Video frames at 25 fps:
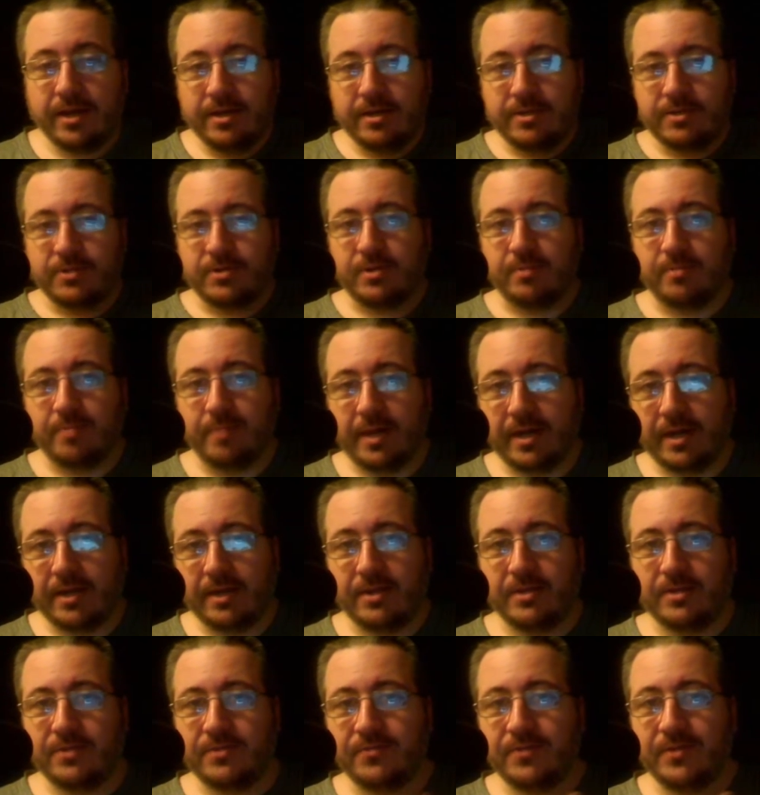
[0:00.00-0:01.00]
So I'm making
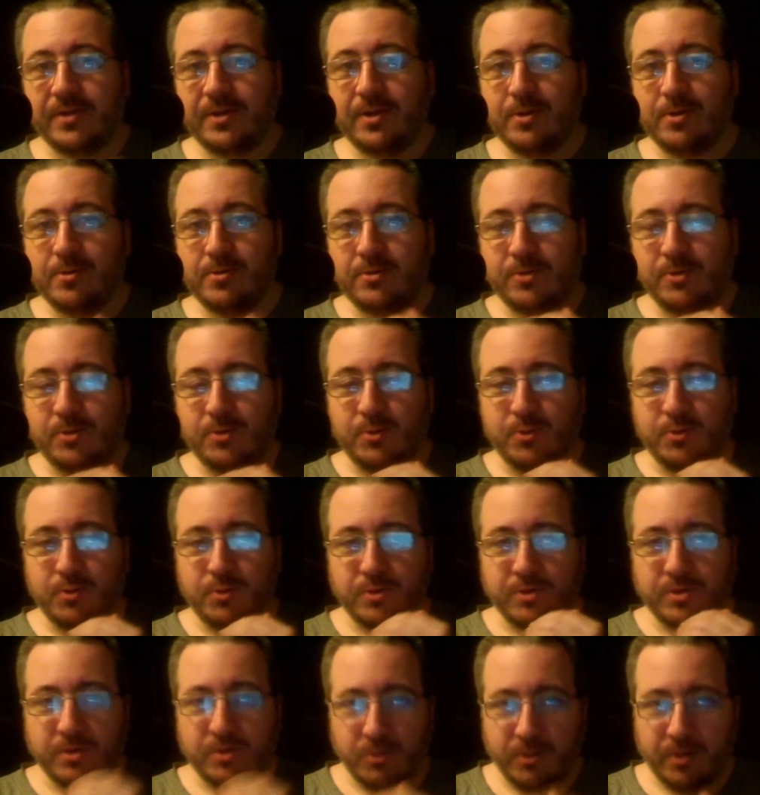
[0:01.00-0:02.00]
this video
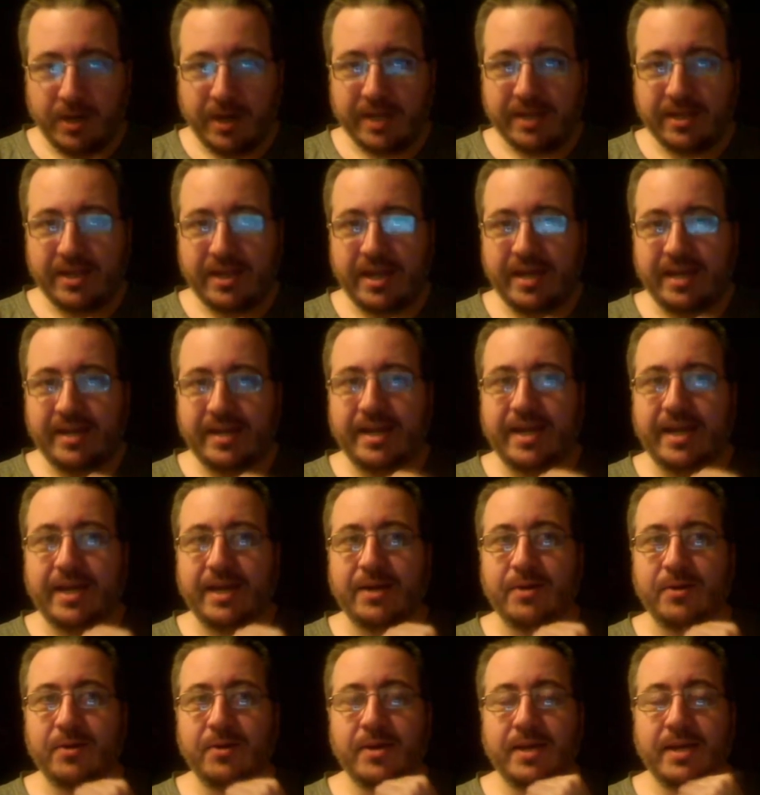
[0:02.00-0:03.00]
to correct that
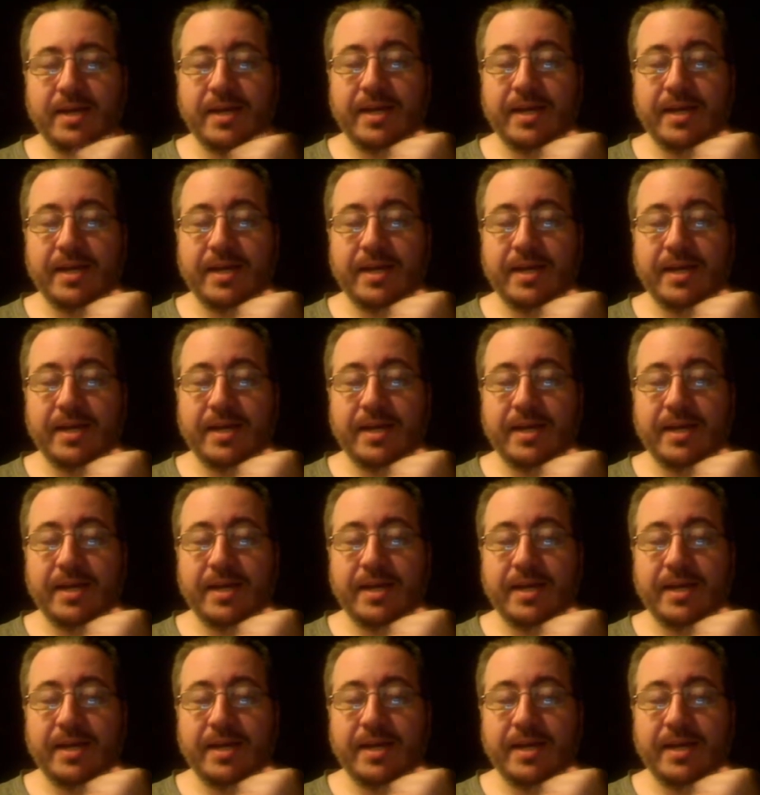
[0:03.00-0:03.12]
now.